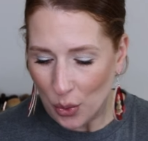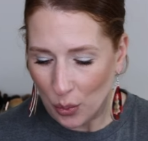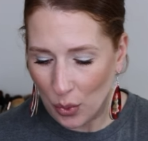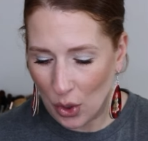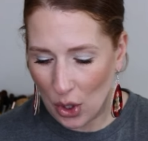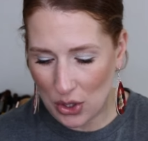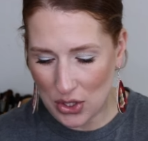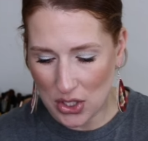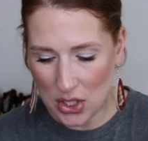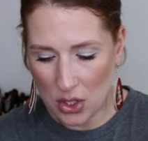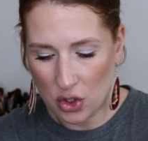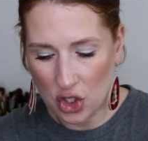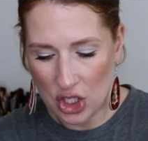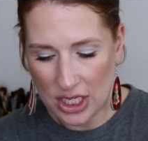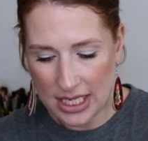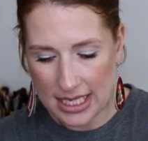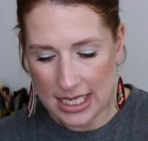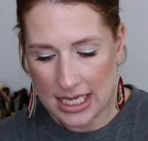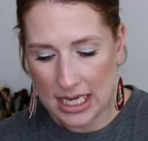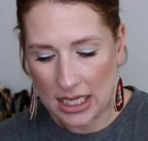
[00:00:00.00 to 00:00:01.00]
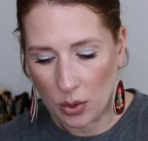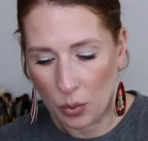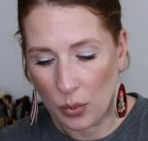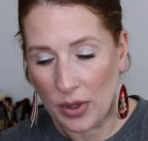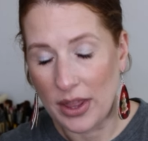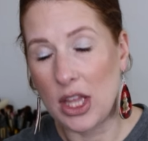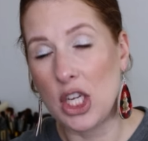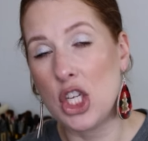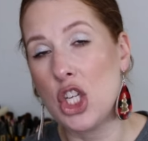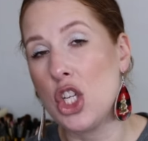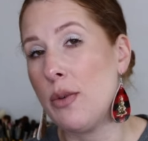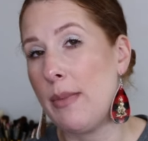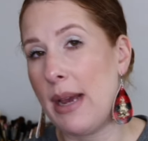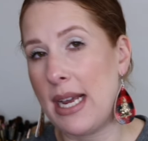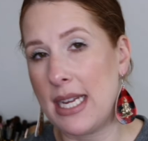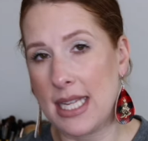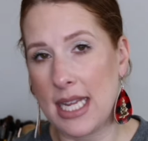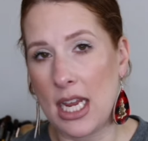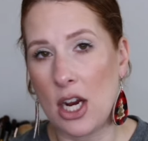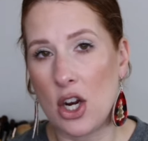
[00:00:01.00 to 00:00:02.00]
We'll also just stick with the two
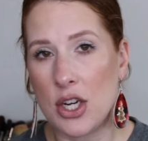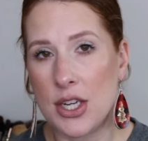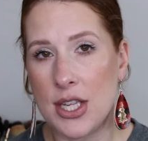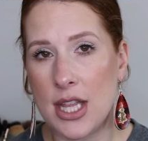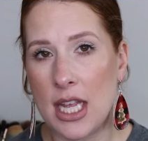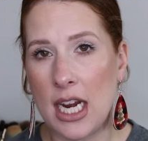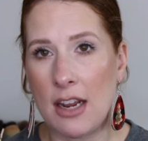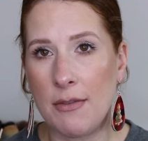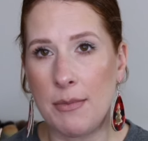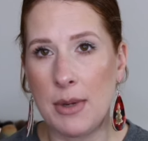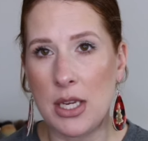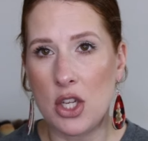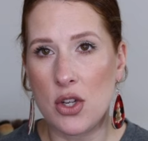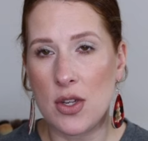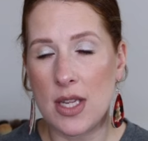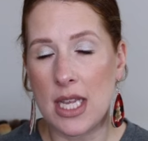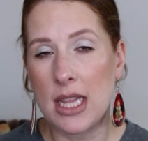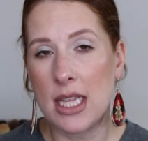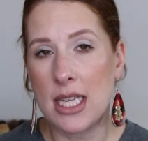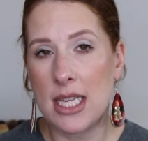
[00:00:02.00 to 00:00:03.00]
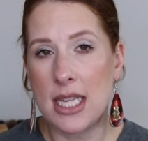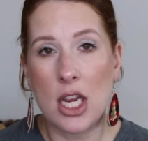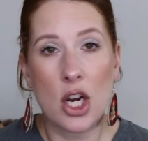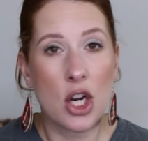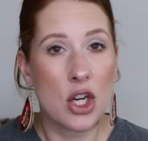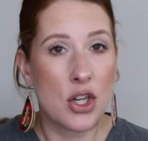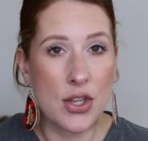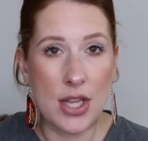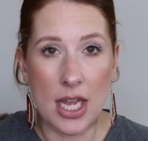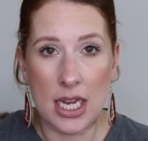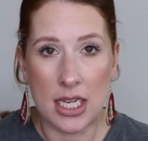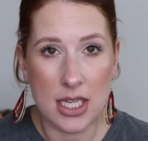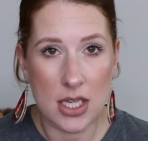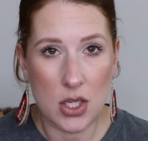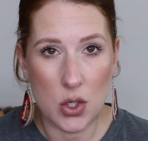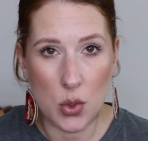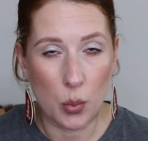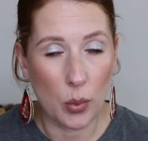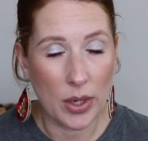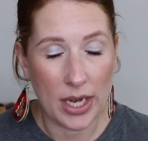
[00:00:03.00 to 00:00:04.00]
mascaras that I've been using this year
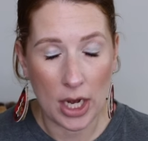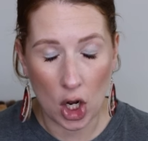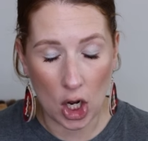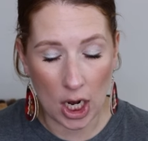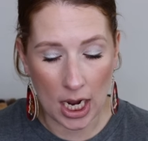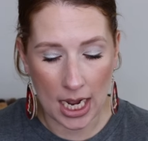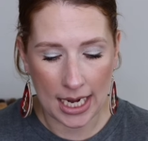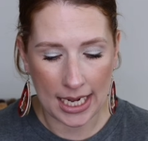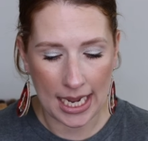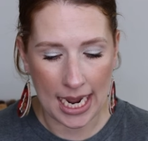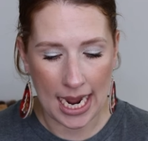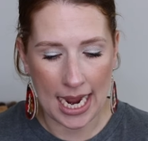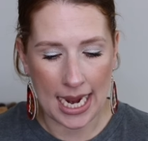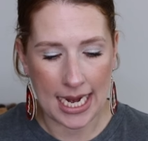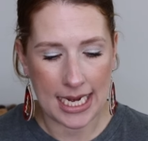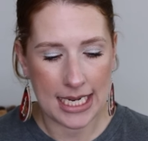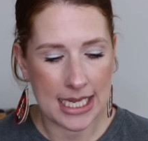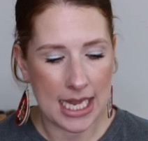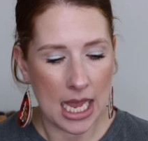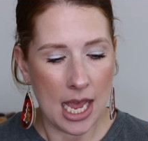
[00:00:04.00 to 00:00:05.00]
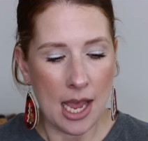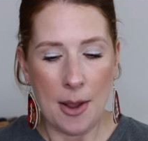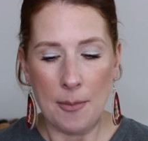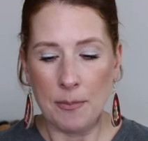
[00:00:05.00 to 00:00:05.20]
since we are on eyes.